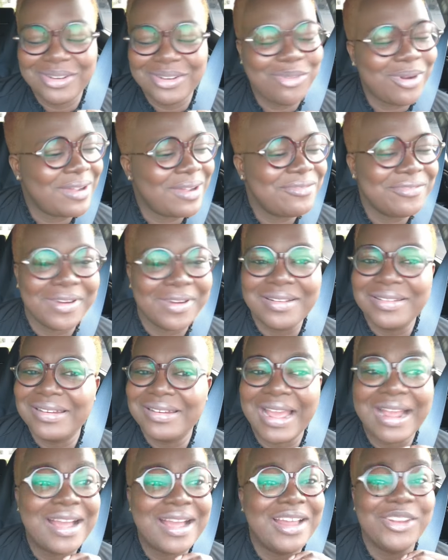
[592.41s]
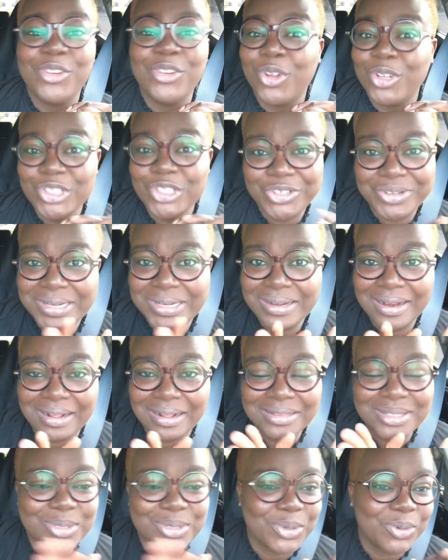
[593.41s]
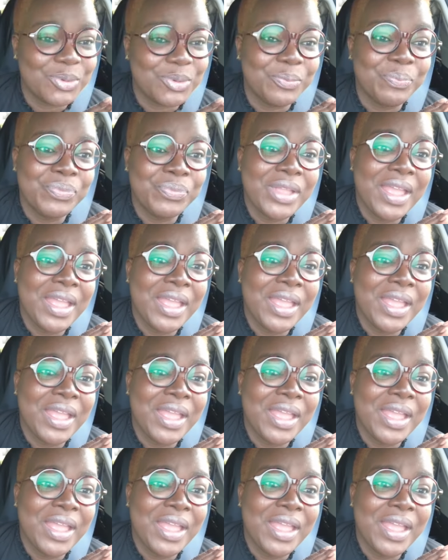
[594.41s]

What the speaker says: Quite frankly, I cannot trade that. So